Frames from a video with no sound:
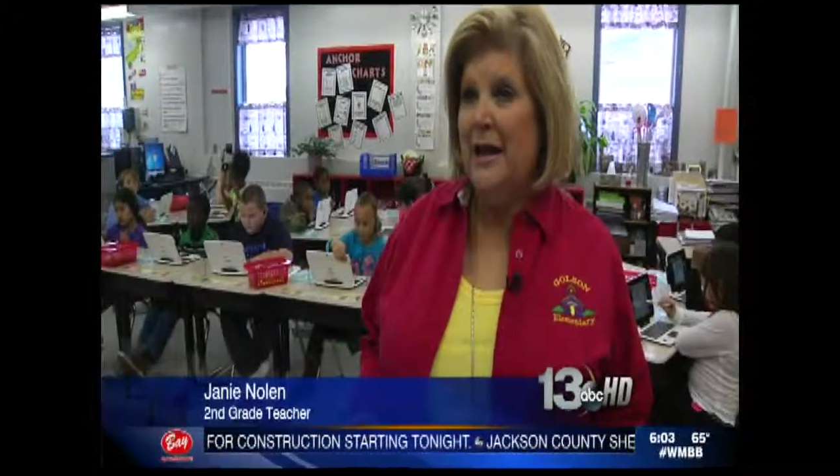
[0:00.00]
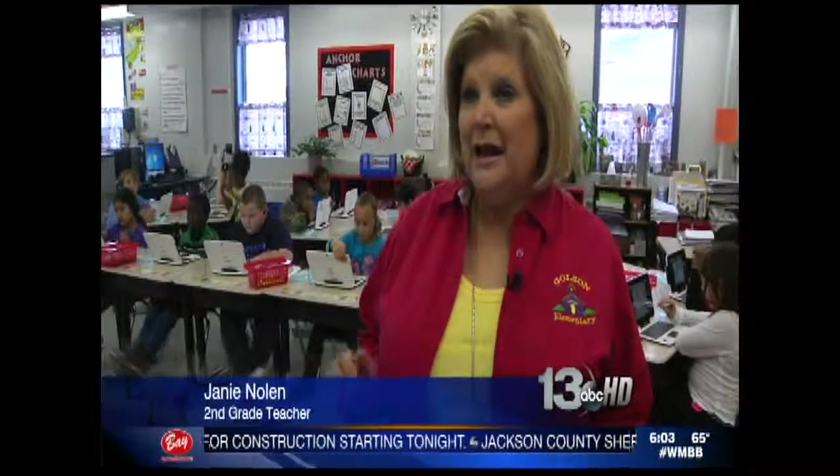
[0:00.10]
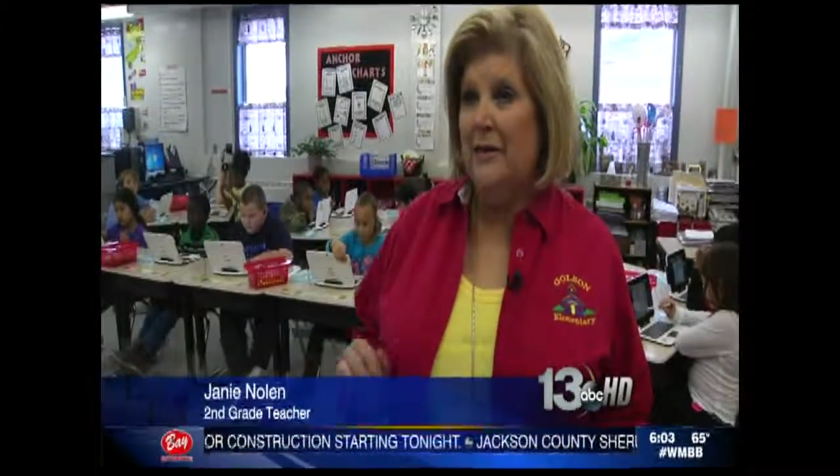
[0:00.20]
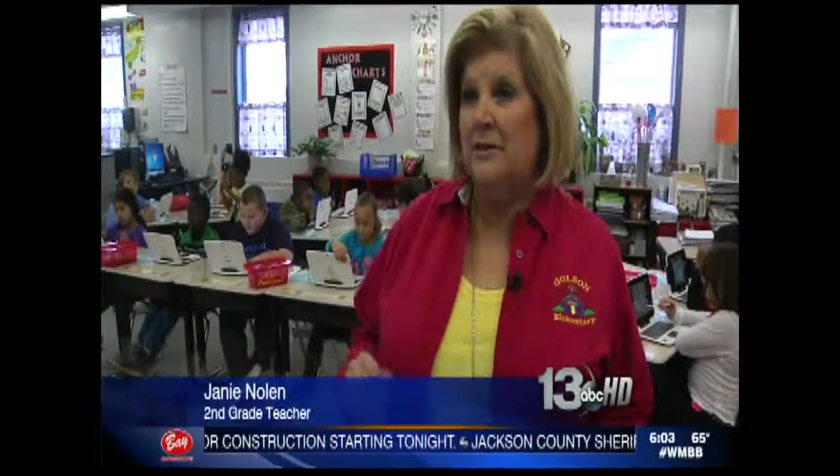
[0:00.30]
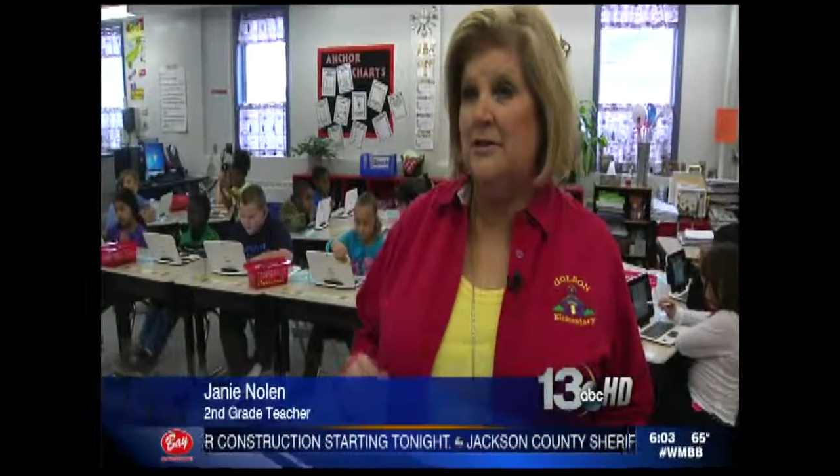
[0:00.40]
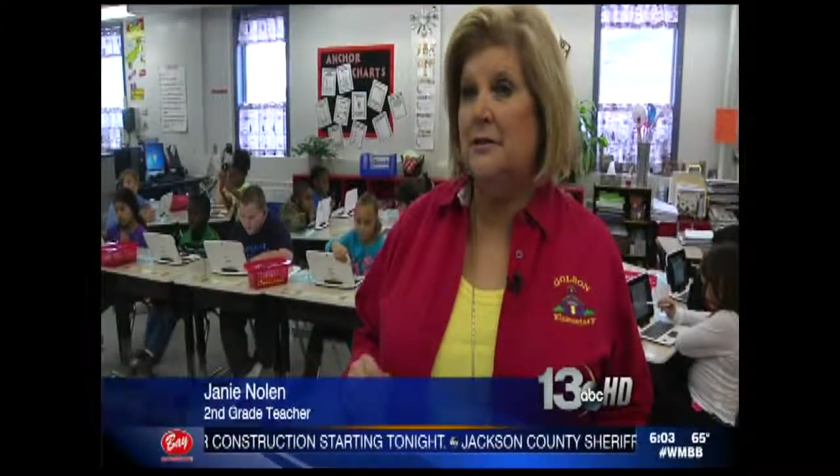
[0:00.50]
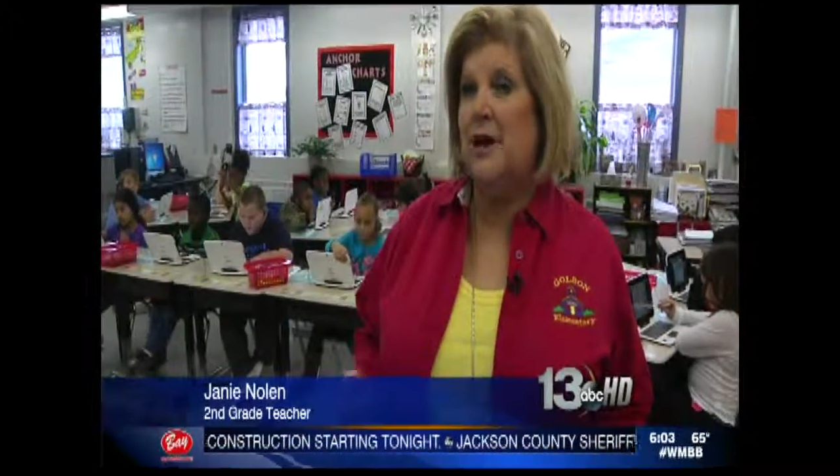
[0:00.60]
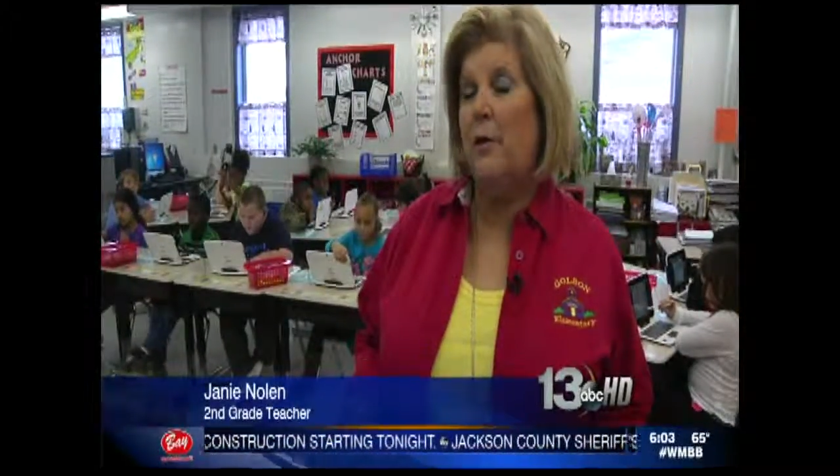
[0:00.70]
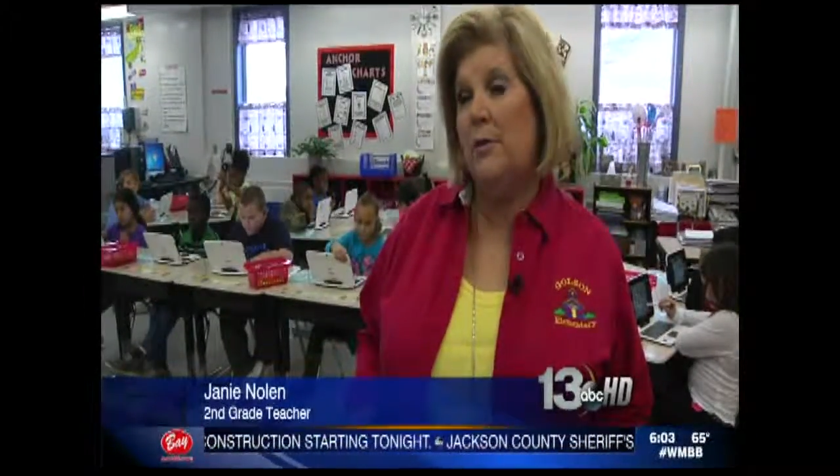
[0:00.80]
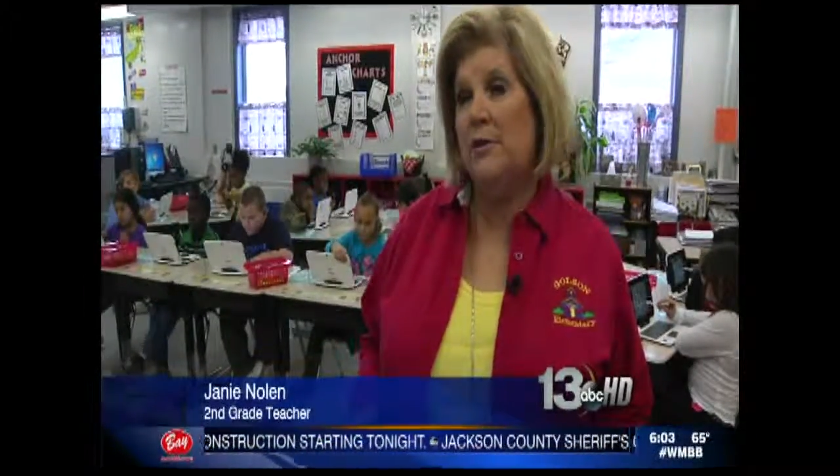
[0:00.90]
and this is
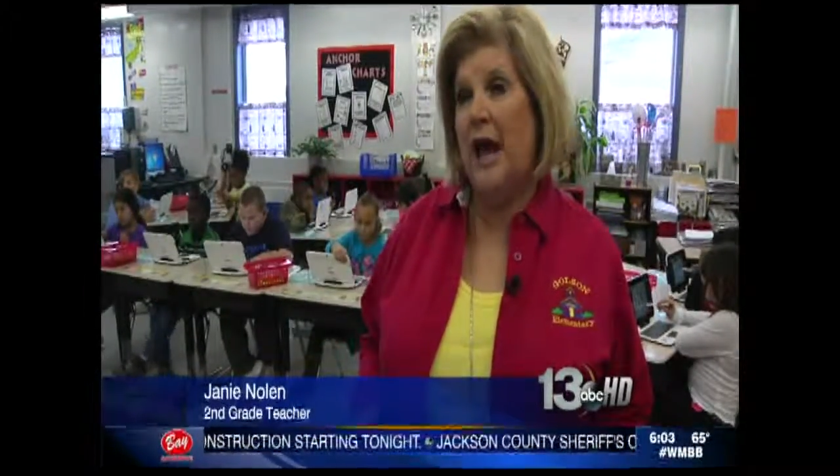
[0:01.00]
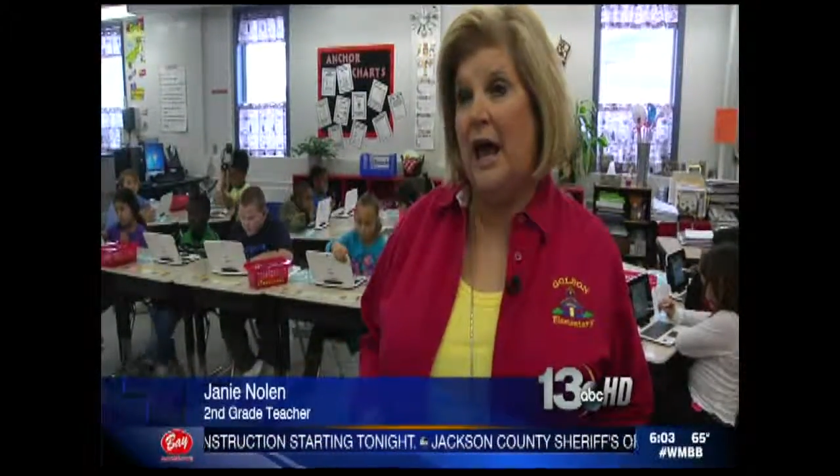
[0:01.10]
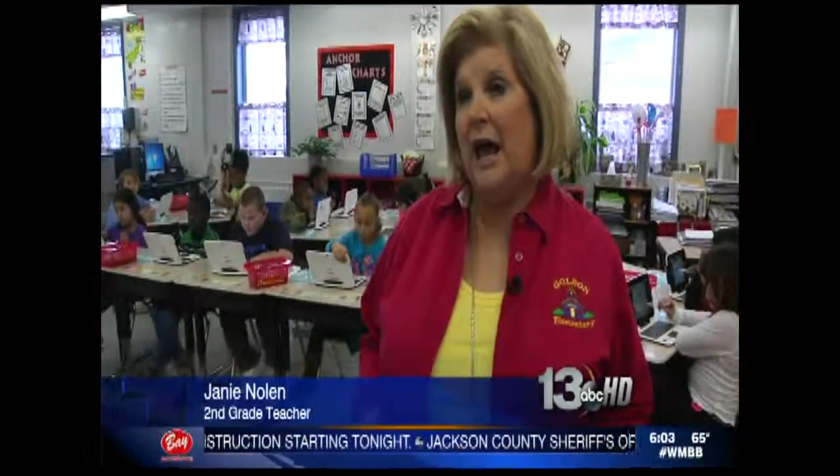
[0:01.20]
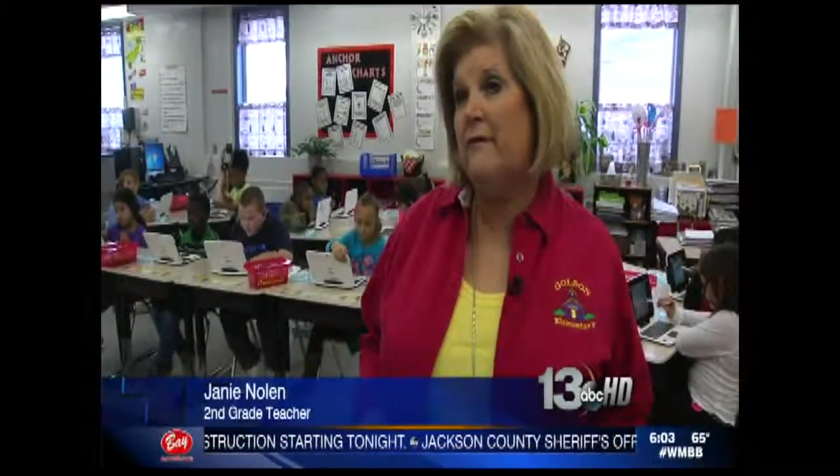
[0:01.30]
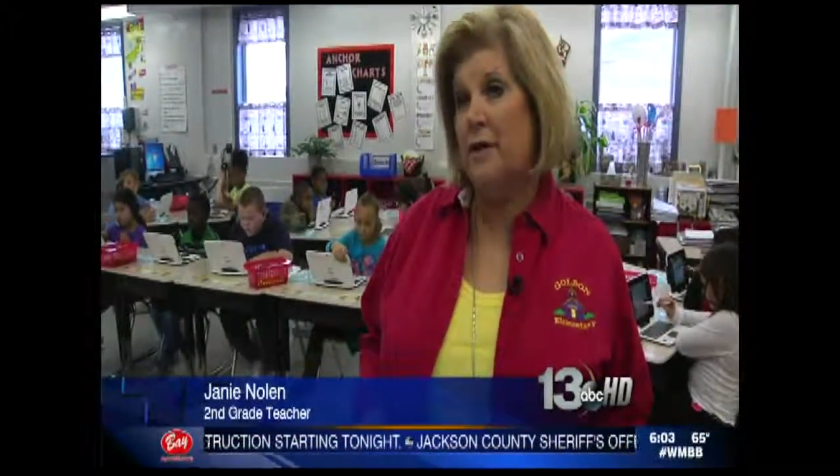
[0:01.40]
almost like having